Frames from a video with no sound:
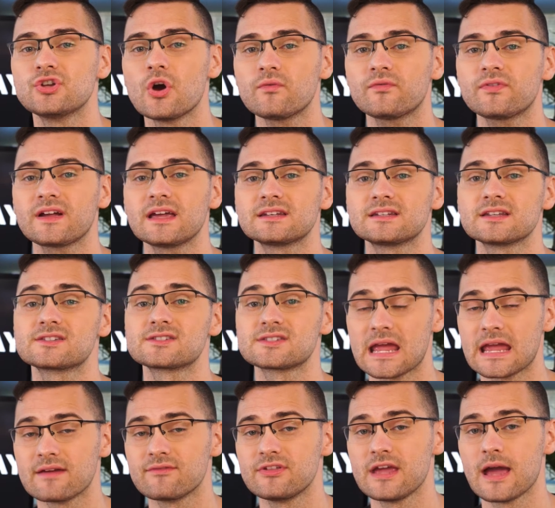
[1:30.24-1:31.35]
Don't forget to
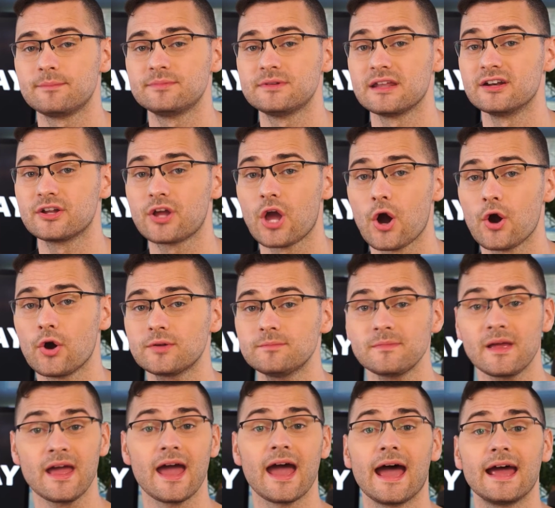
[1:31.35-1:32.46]
save the updated
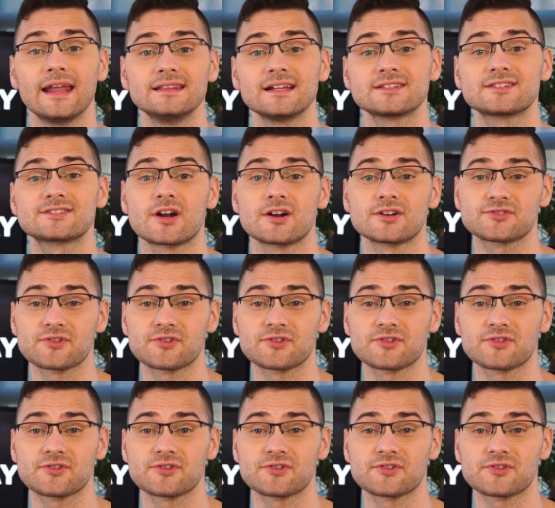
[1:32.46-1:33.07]
code, and let's start